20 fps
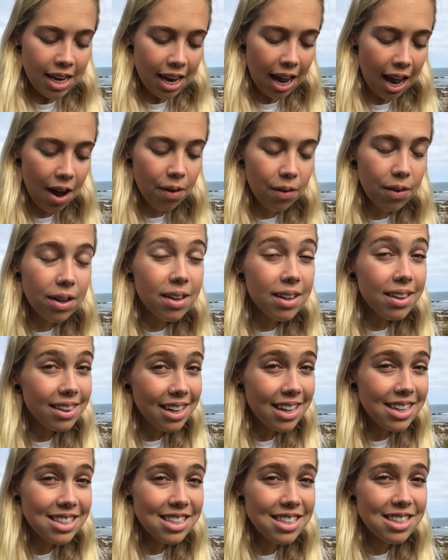Now,
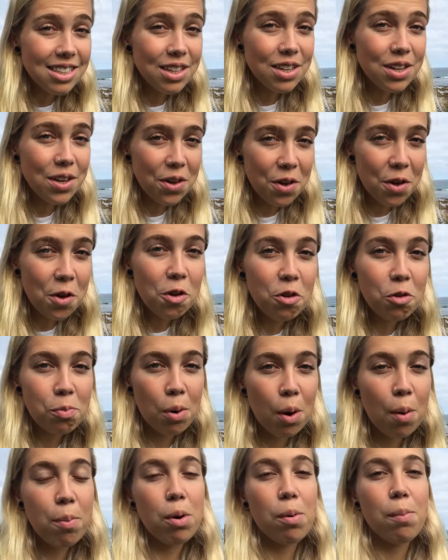this is a huge
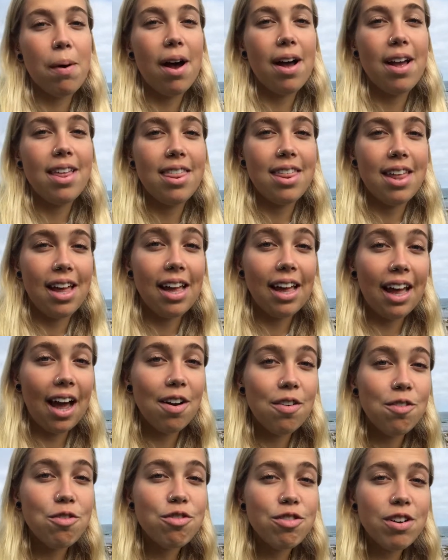problem, I think,
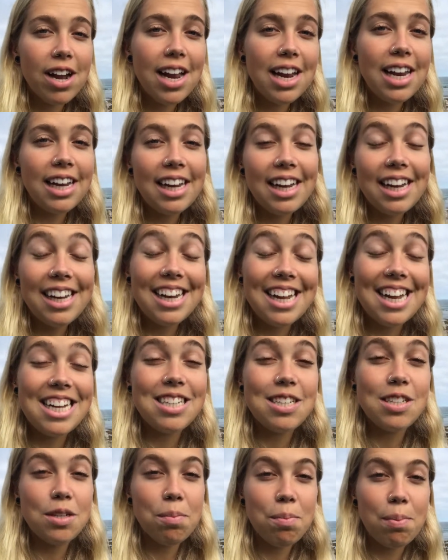and really
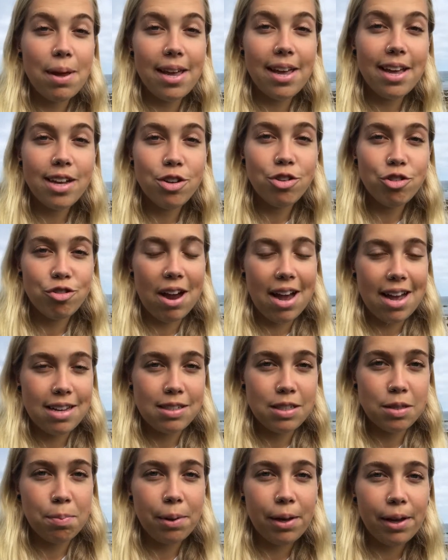needs to be
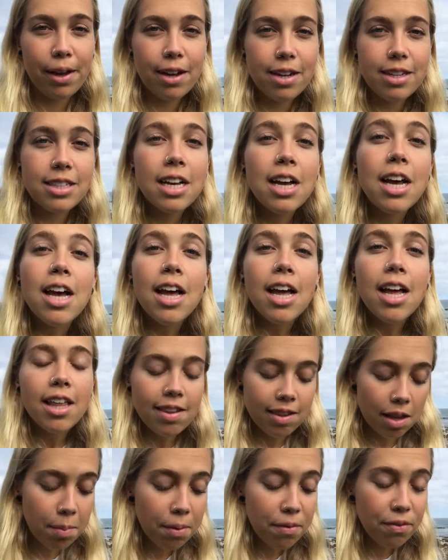addressed, because
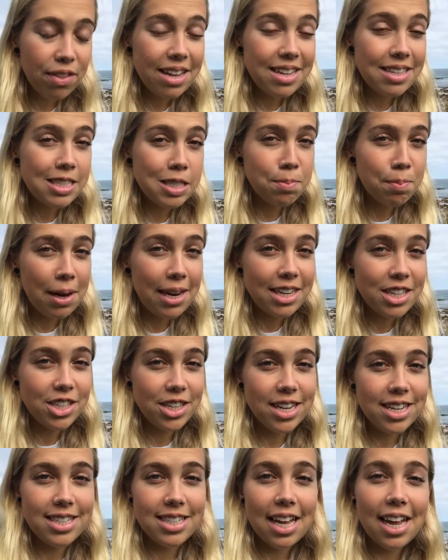some of these
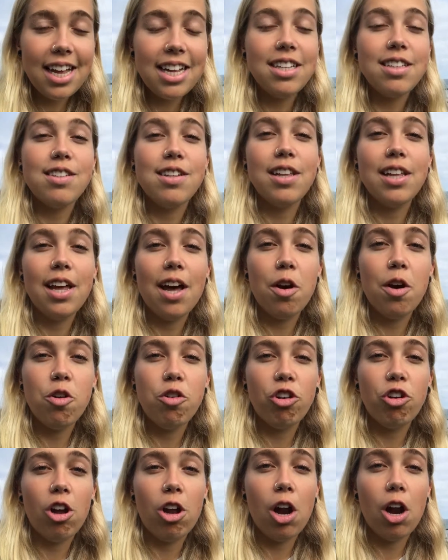spillages into the
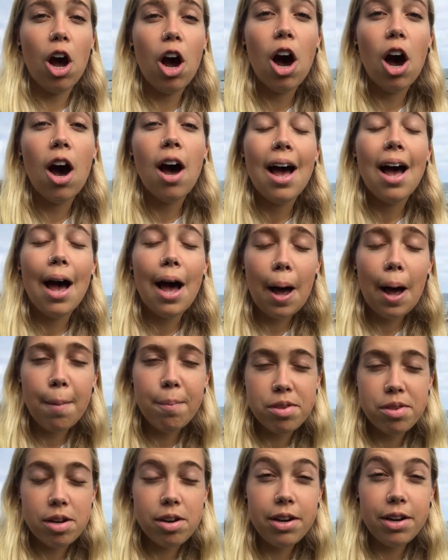ocean are
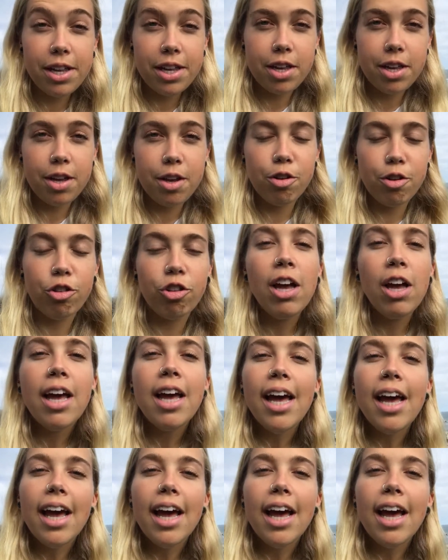absolutely huge.